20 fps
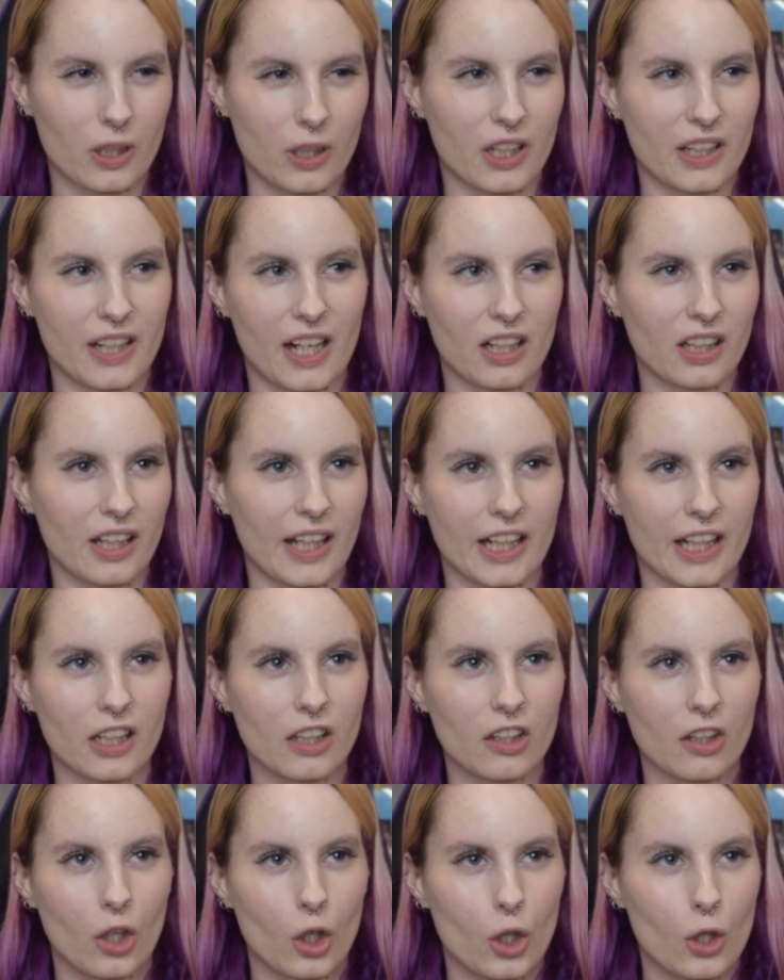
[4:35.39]
We're probably going to get
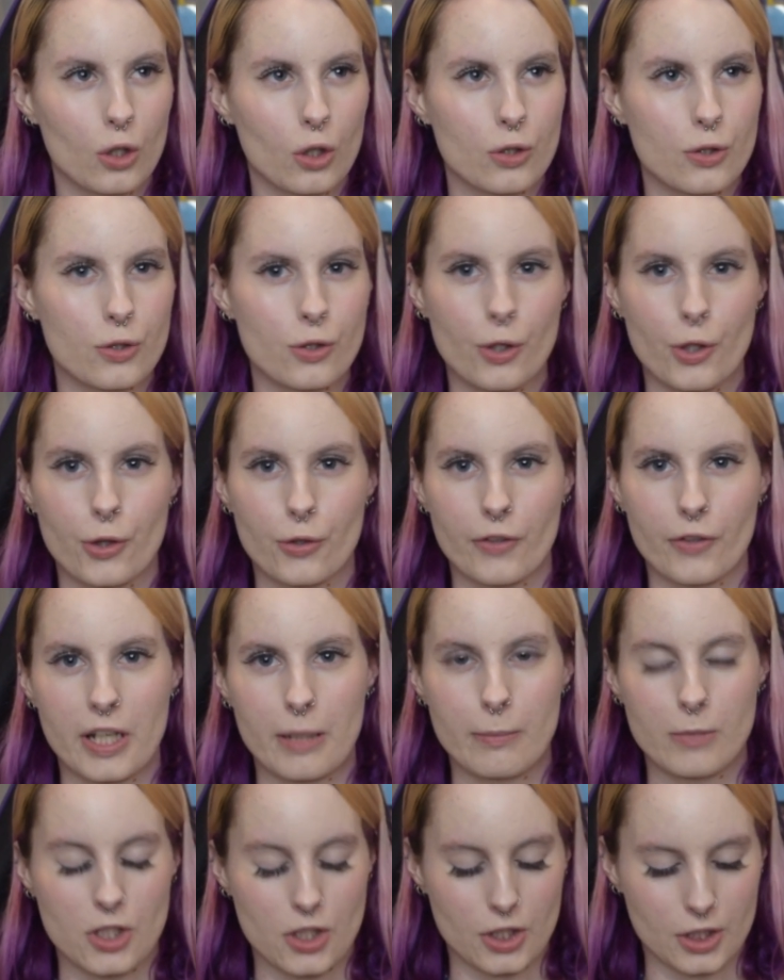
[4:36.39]
like two
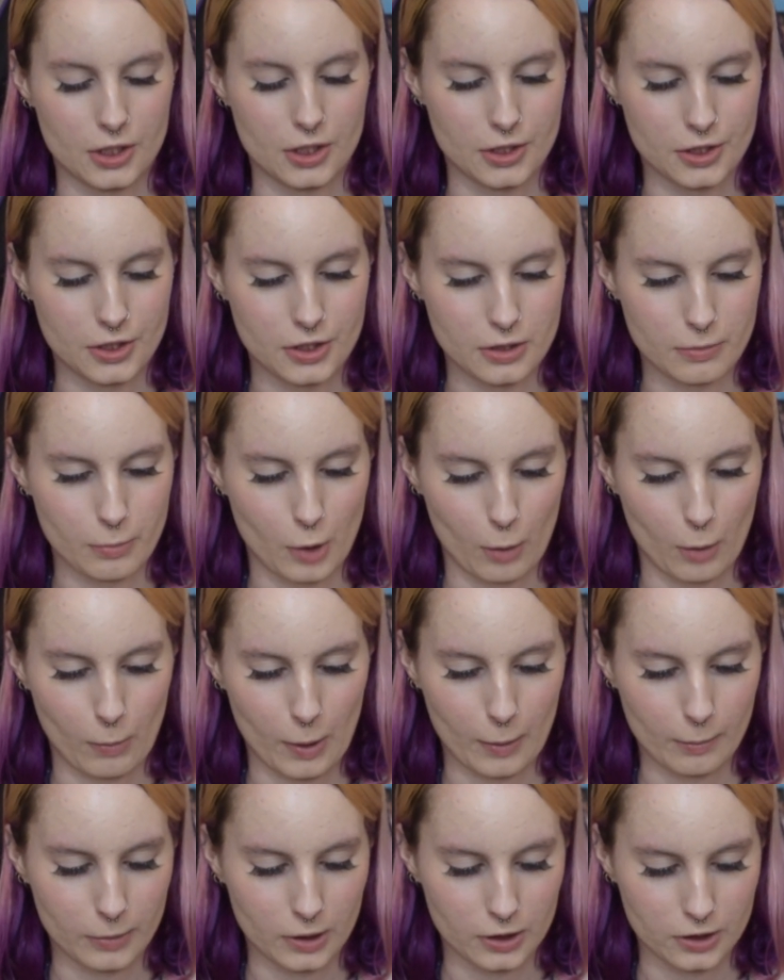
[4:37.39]
to three images
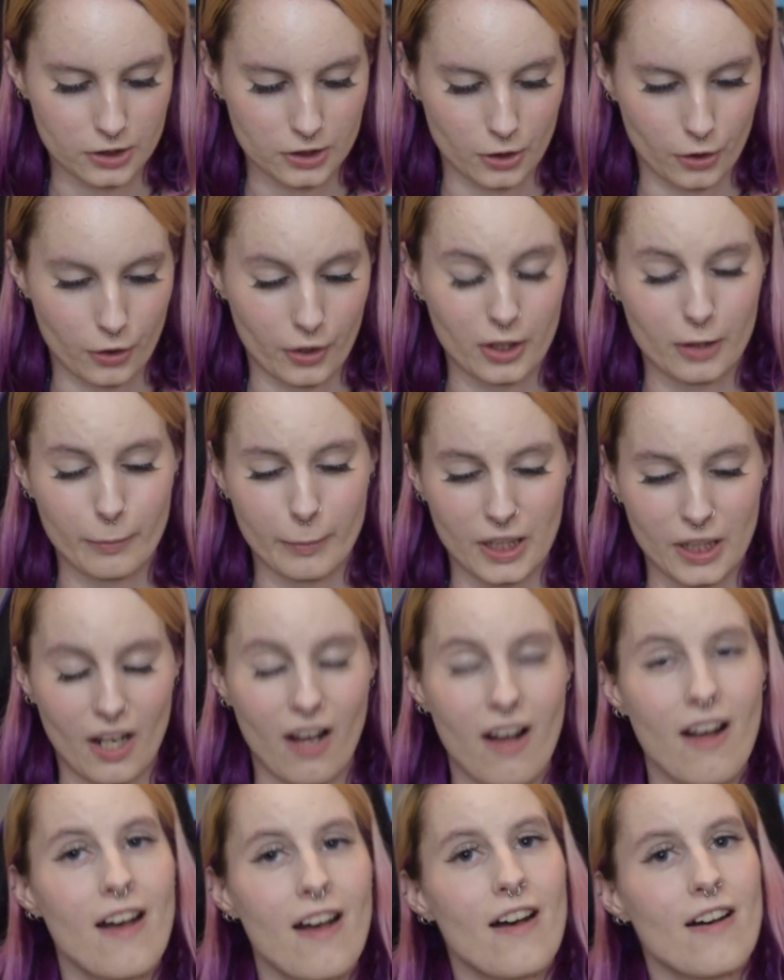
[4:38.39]
per member, so
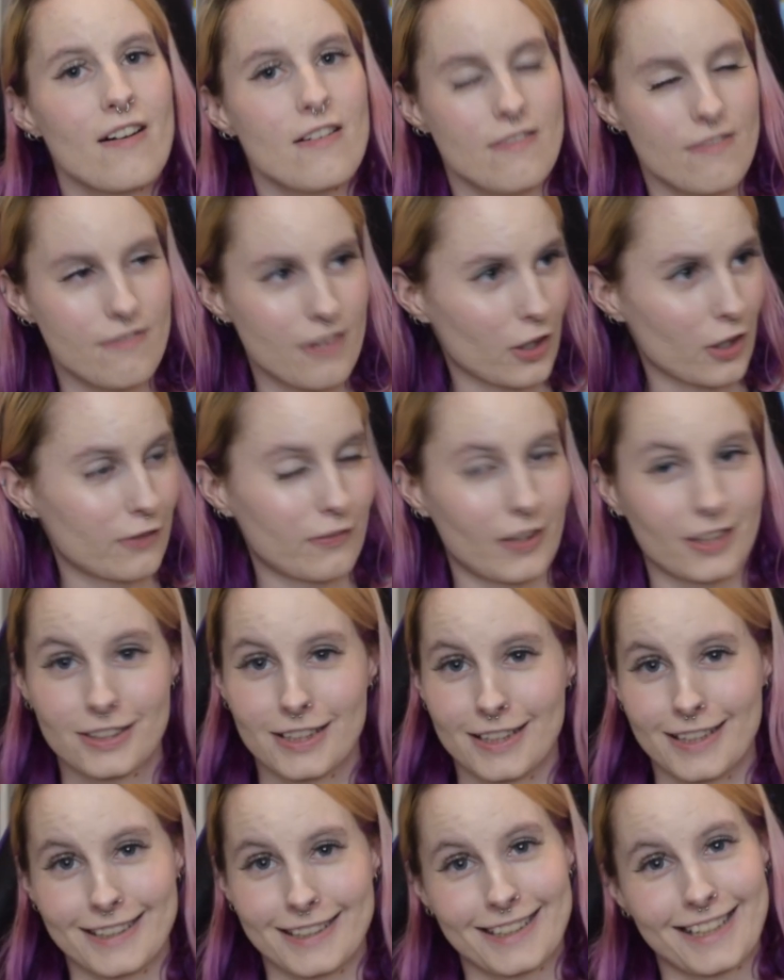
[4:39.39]
it'll be
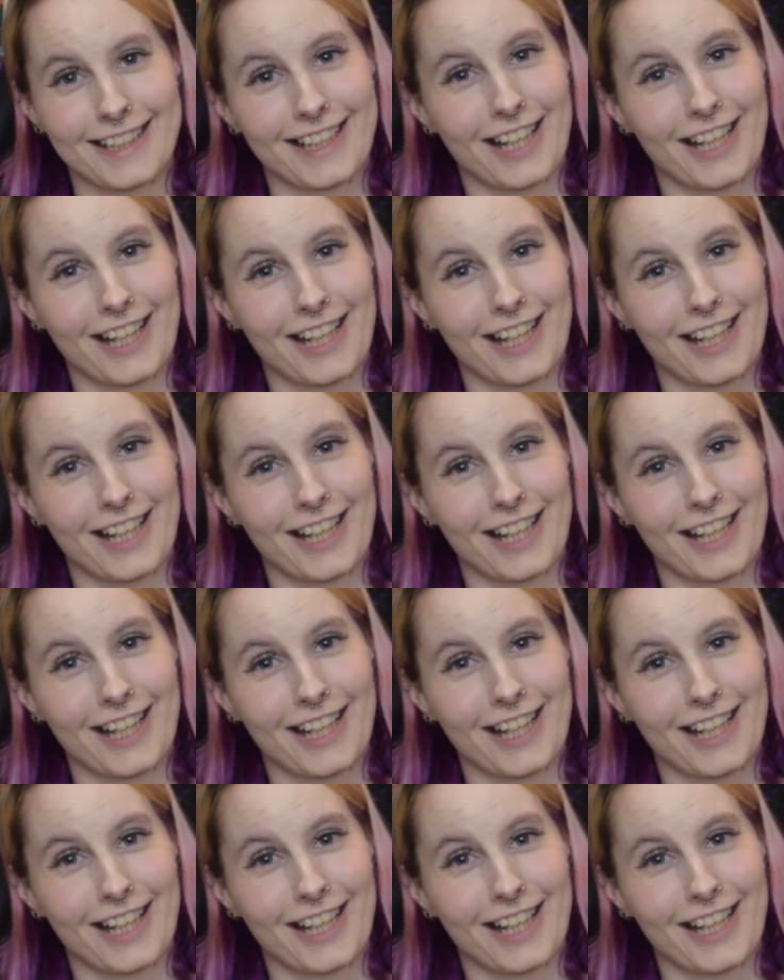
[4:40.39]
very fast and